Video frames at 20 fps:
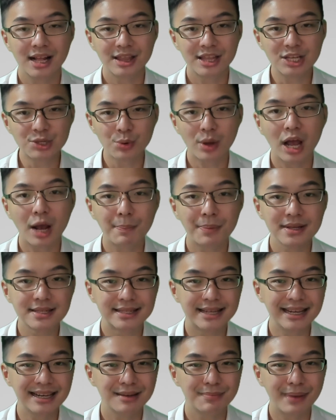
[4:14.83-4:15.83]
This will help us
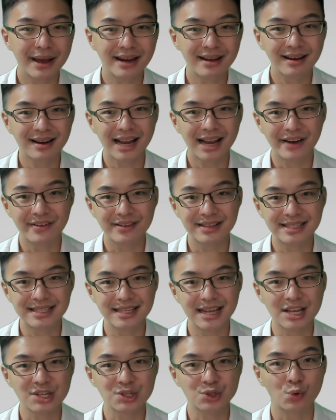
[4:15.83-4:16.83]
gain a better clarity
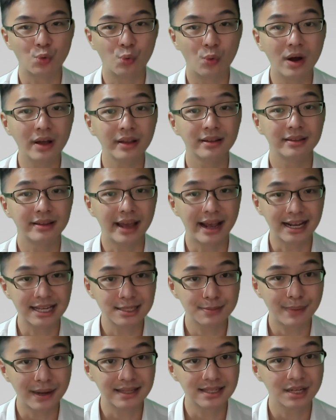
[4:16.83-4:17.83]
as to what the
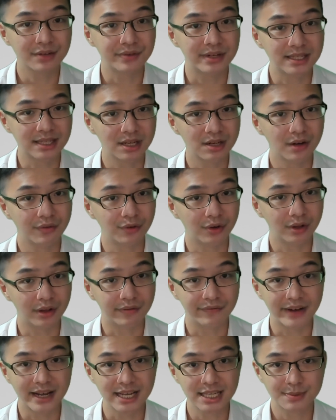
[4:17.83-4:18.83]
expected return of your
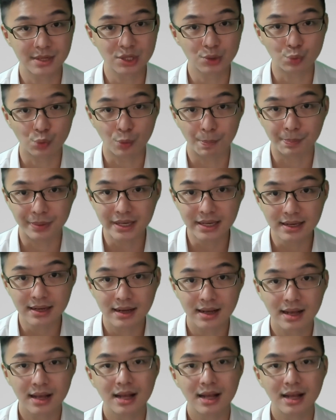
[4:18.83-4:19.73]
investments will be